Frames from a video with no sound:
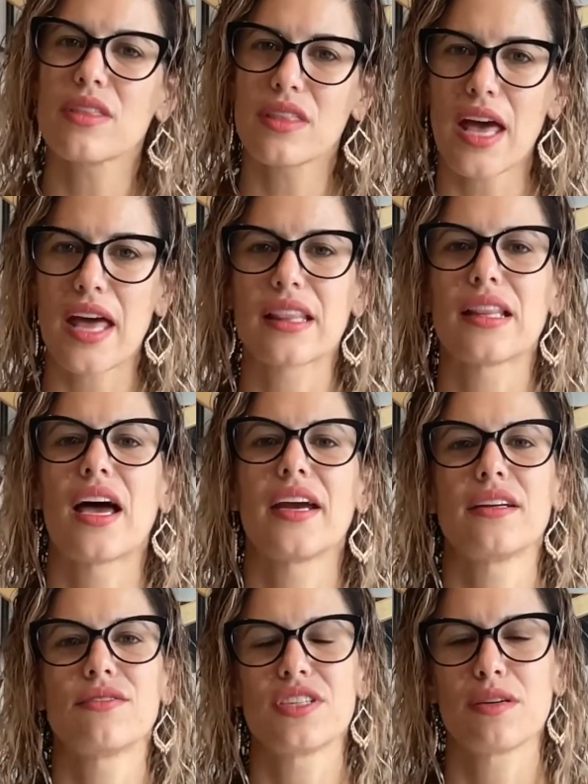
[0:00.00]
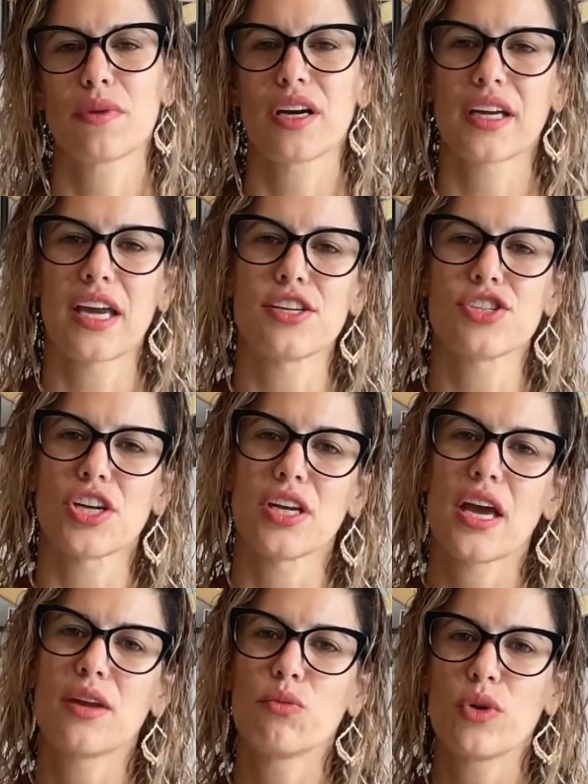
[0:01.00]
that line of demarcation,
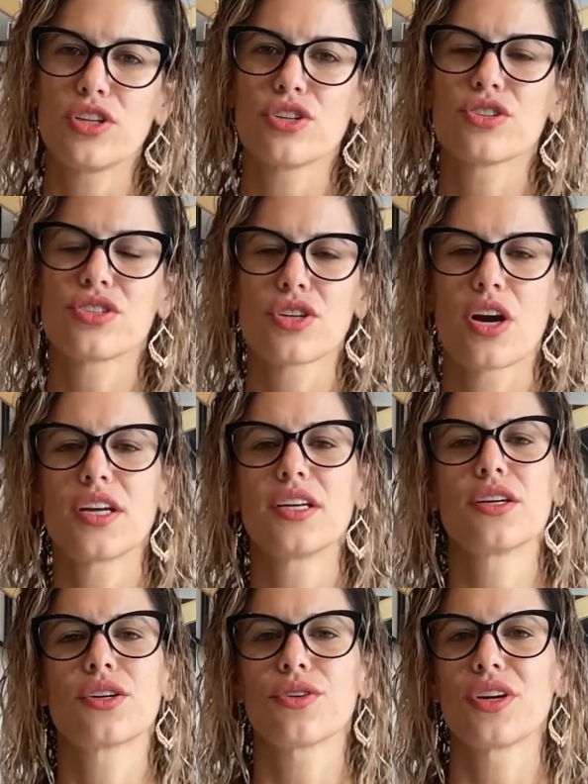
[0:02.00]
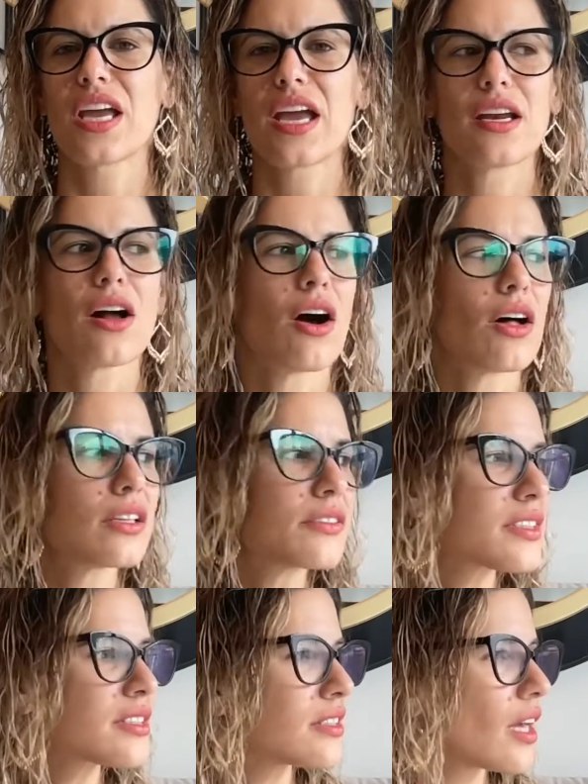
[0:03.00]
and when you're starting to create, all of
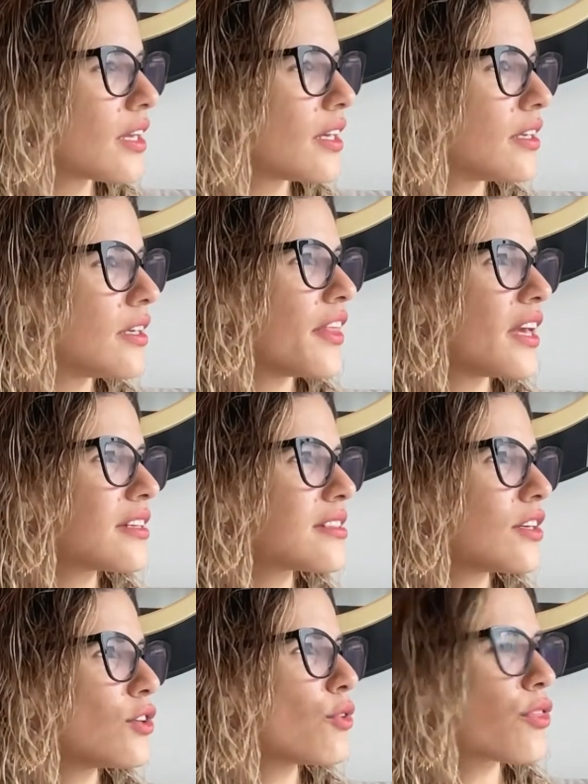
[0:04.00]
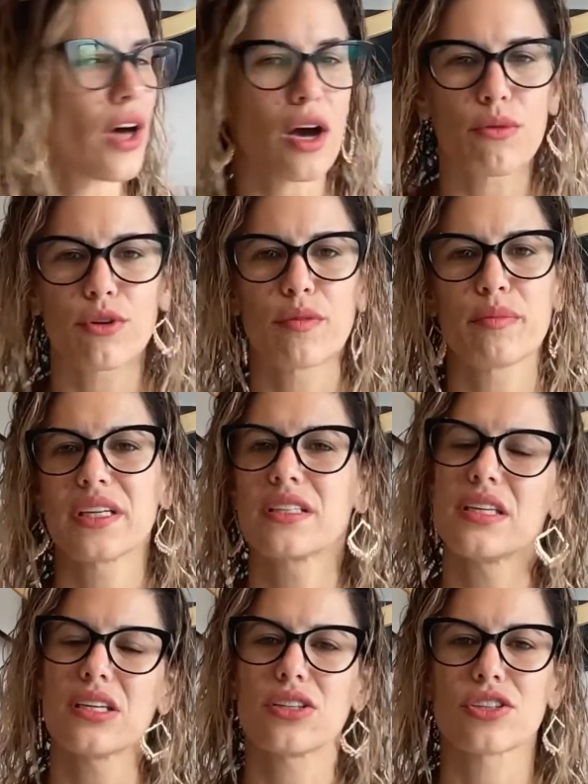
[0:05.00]
a sudden, things that you thought were a big
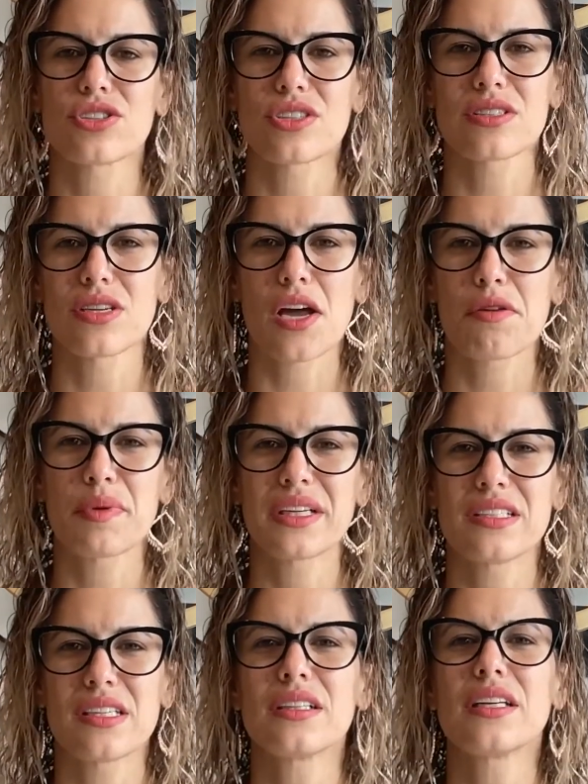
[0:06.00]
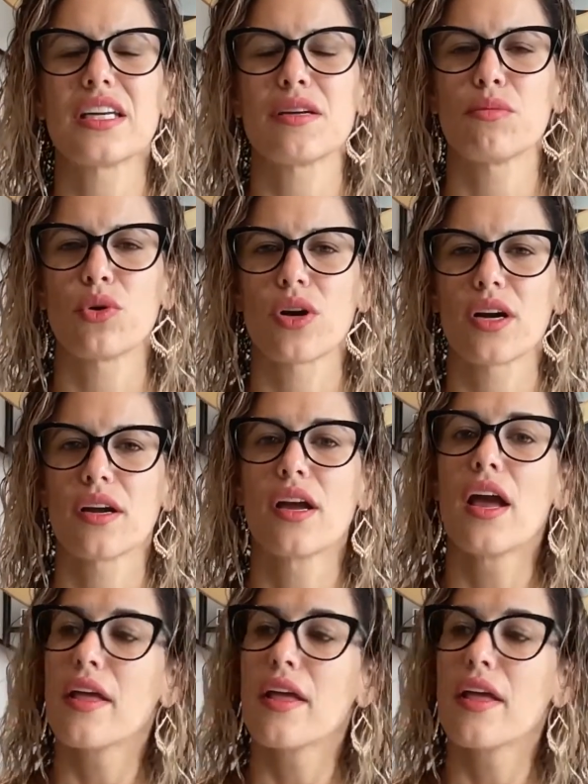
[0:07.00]
deal are just not a big deal anymore.